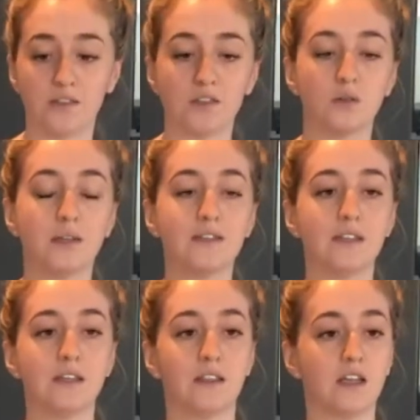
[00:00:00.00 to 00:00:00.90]
So is
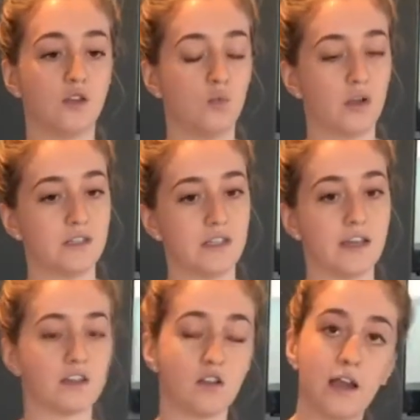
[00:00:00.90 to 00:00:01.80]
it that you want to
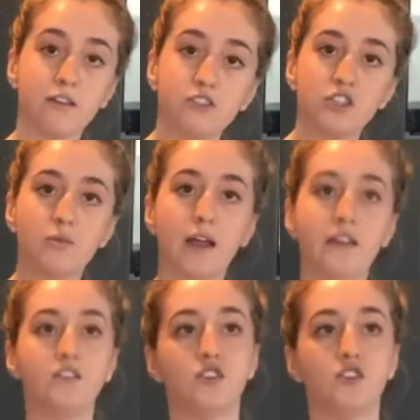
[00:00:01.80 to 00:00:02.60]
get your energy right?